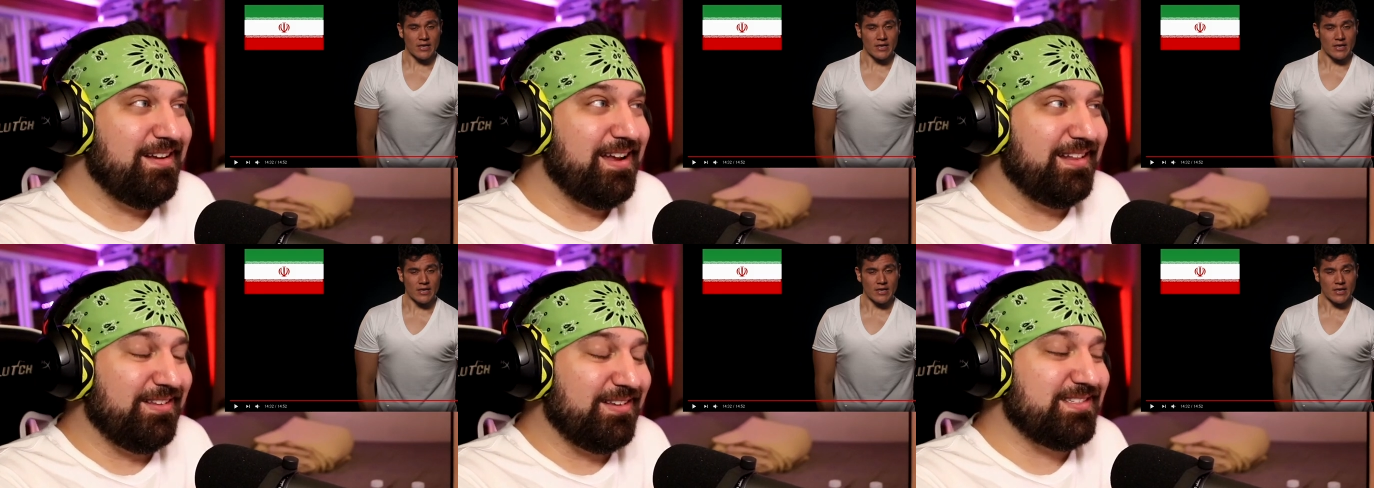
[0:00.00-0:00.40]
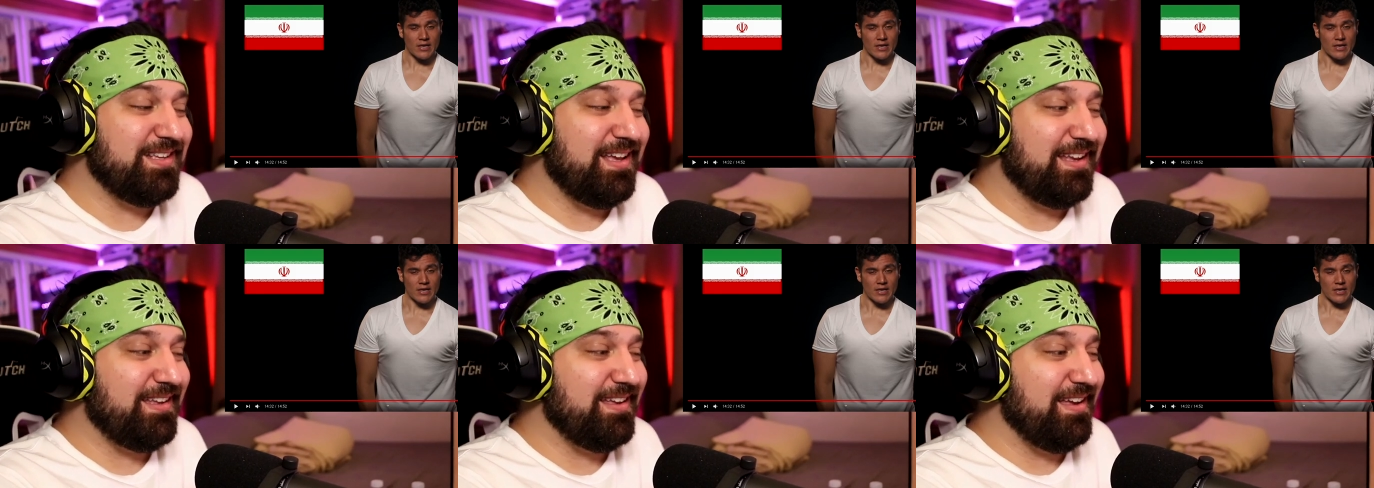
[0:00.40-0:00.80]
Speaker 1: and it looks
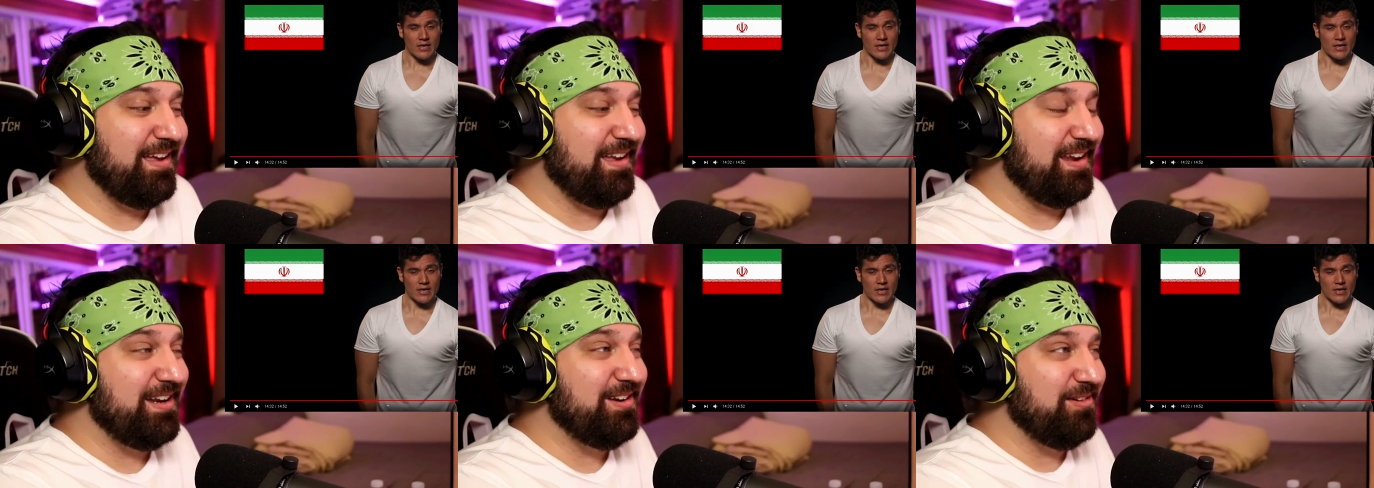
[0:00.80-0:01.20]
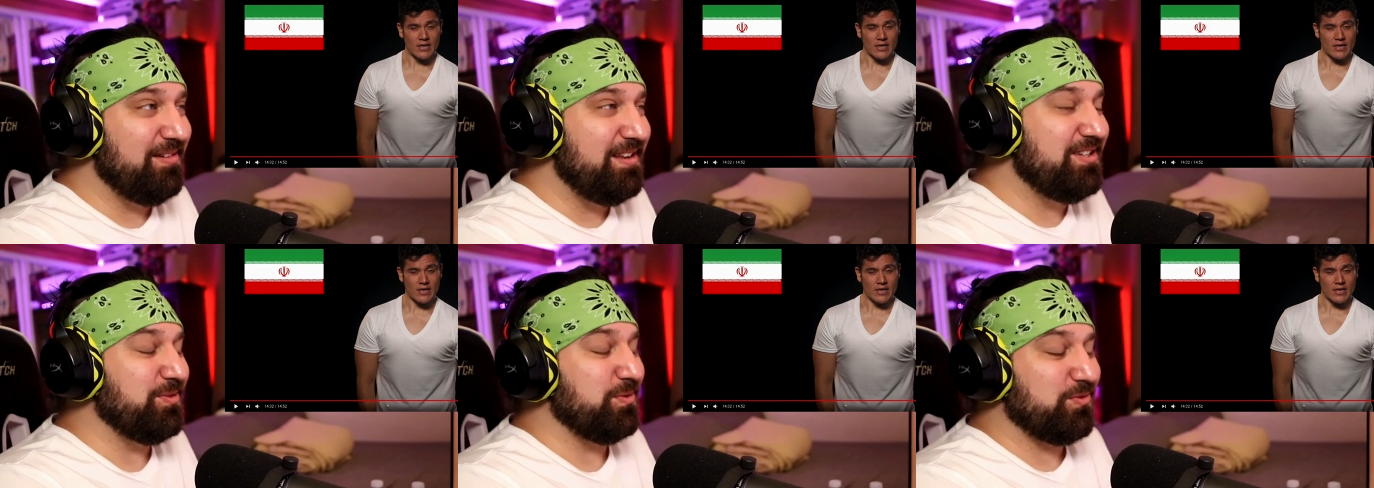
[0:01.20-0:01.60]
like uh,
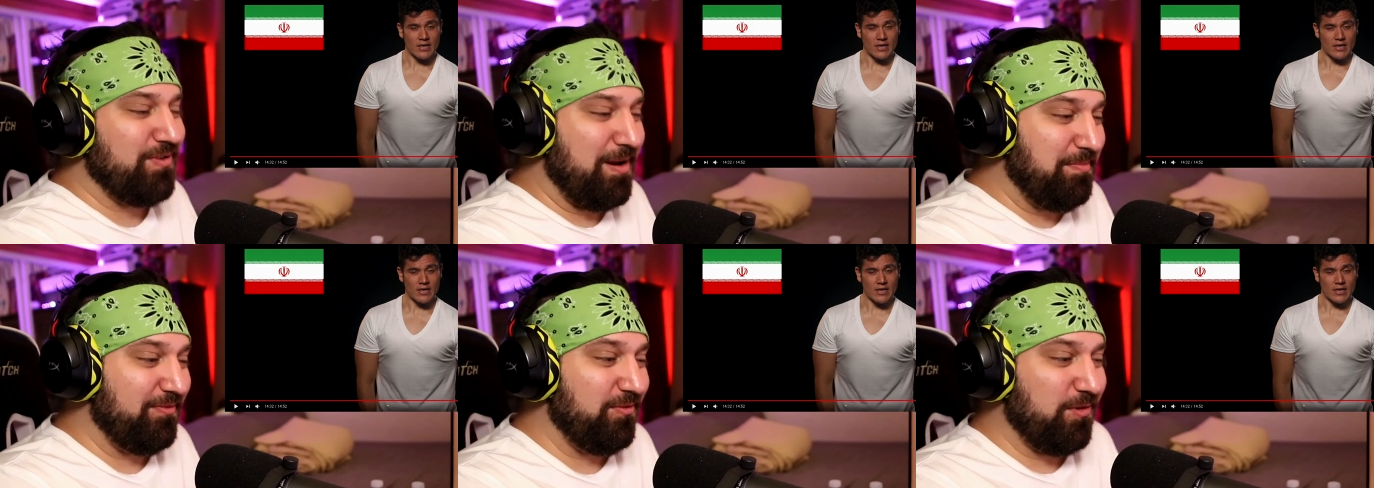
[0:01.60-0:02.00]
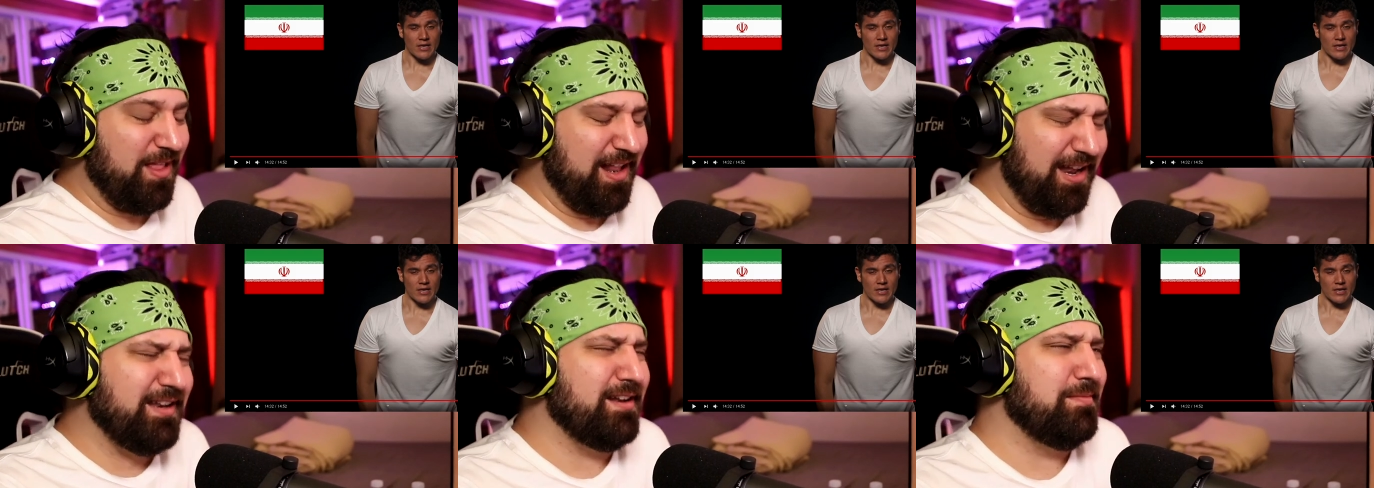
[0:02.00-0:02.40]
Indonesia was right before that.
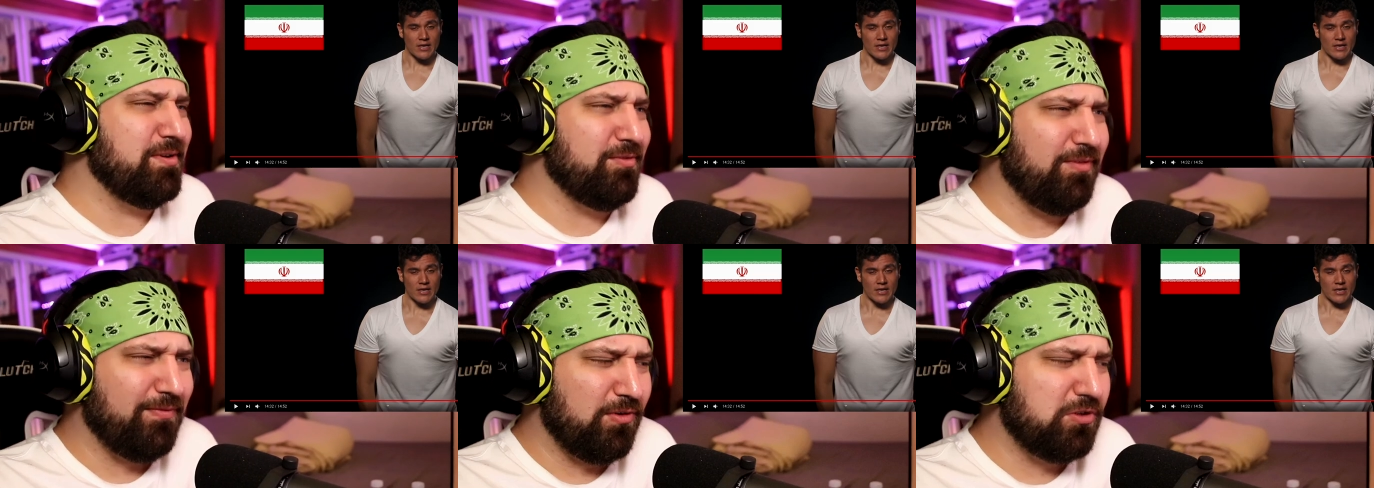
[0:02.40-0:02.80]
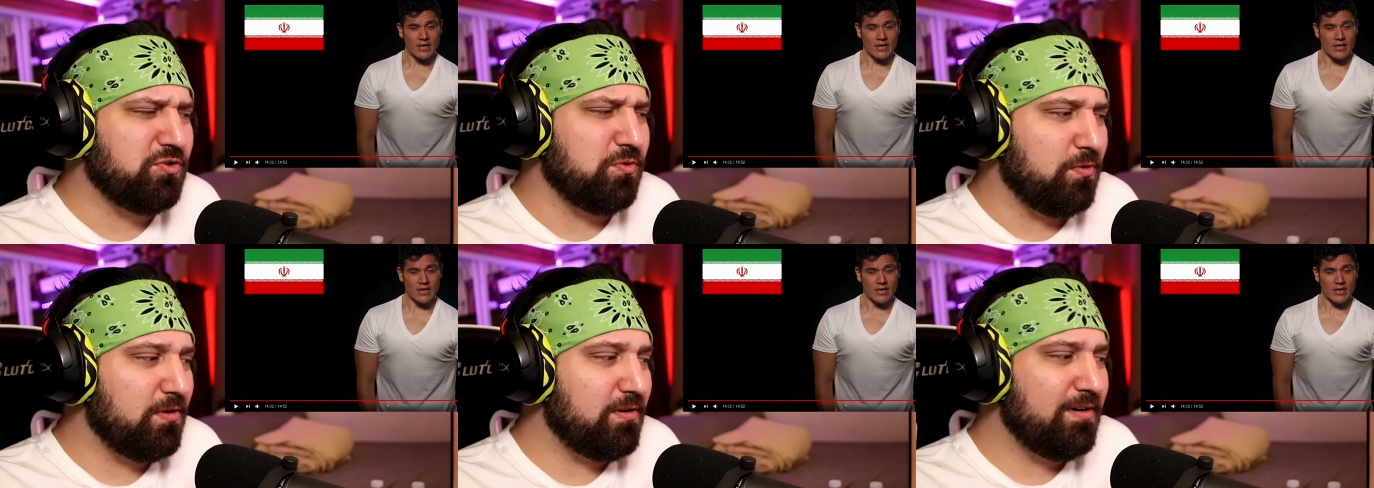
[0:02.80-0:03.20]
I did them in reverse
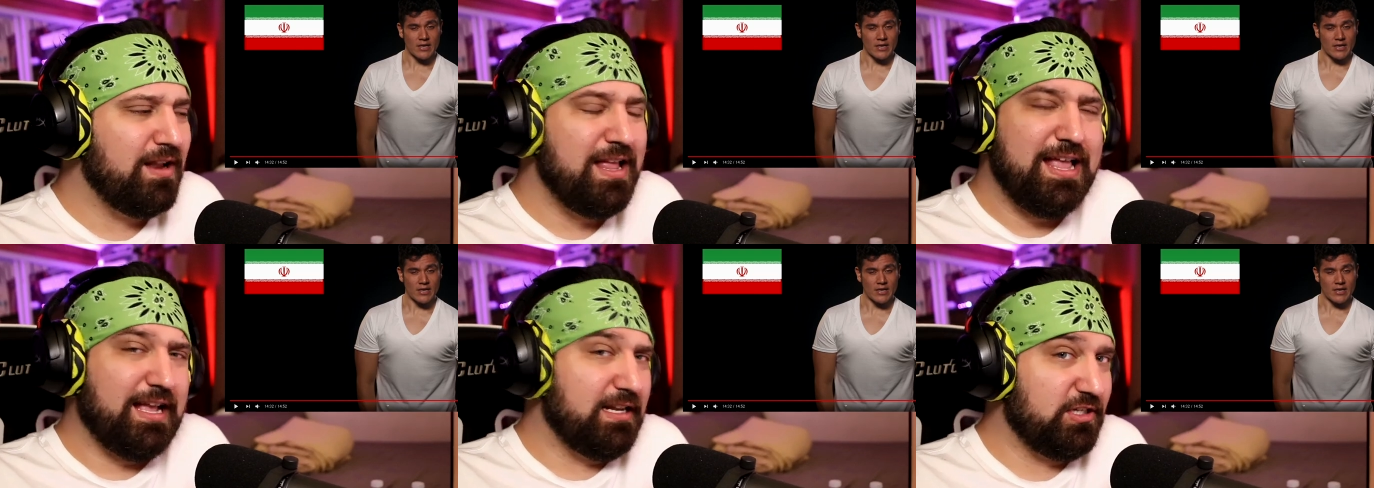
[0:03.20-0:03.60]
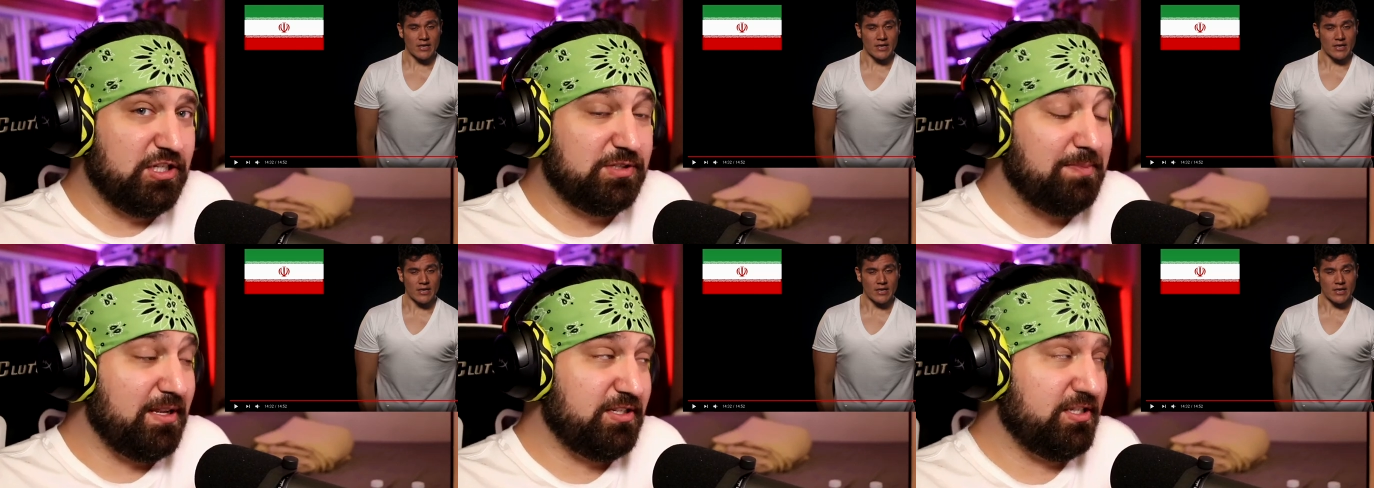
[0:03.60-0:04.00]
order, and
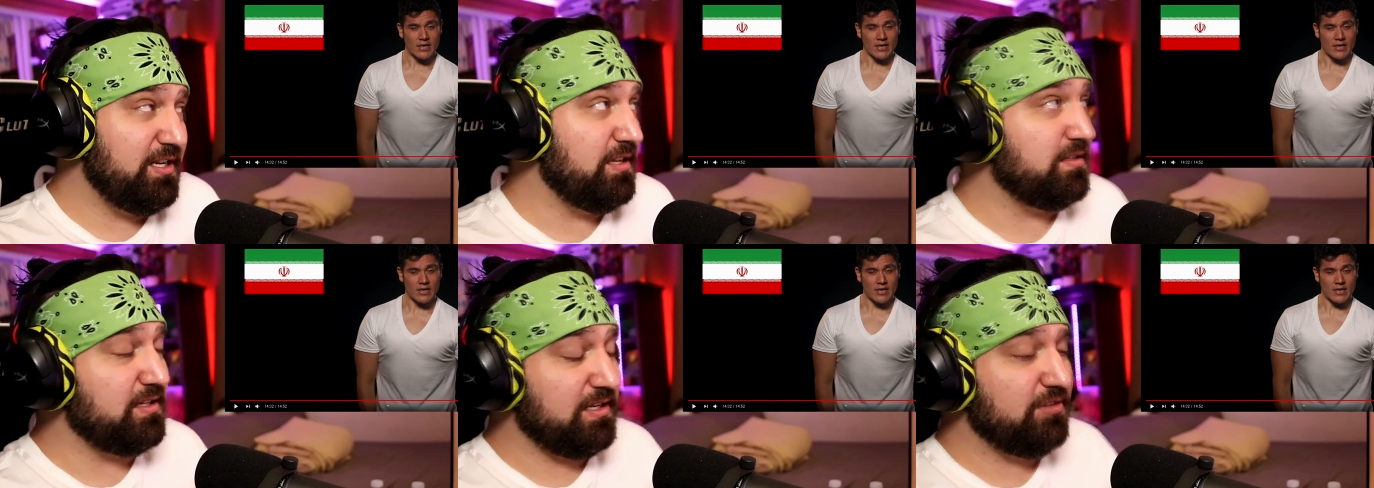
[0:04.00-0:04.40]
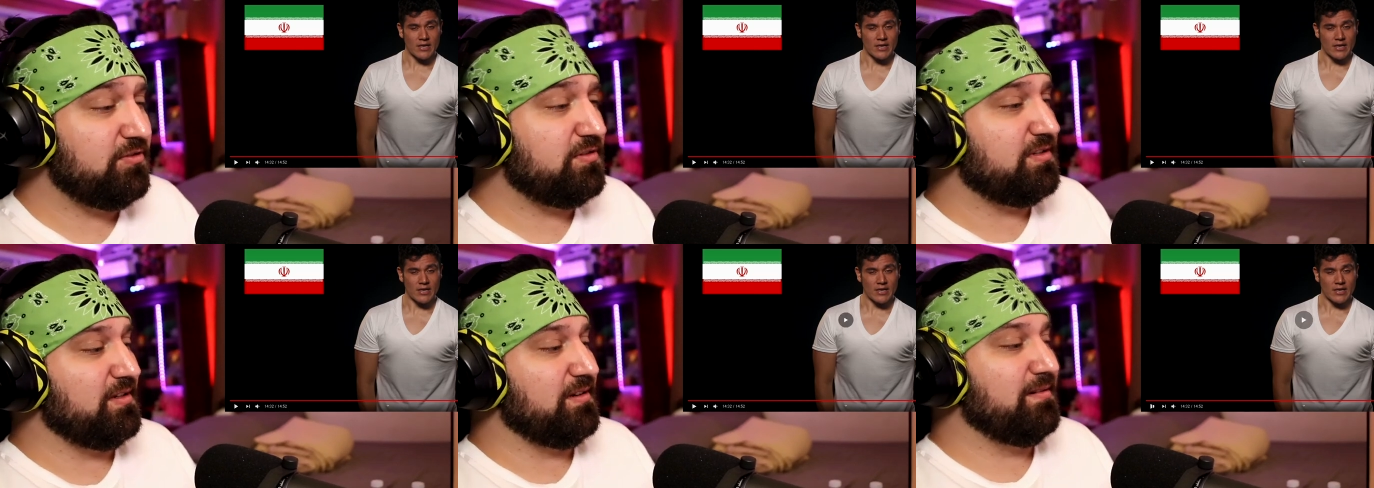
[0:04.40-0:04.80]
just by chance.
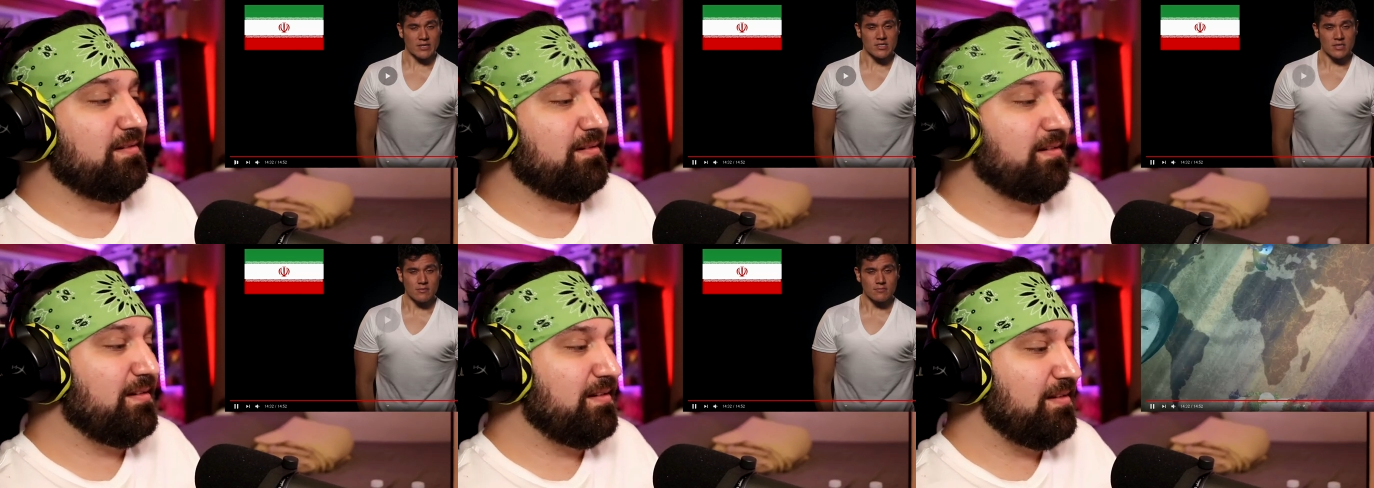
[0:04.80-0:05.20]
Interesting. Next.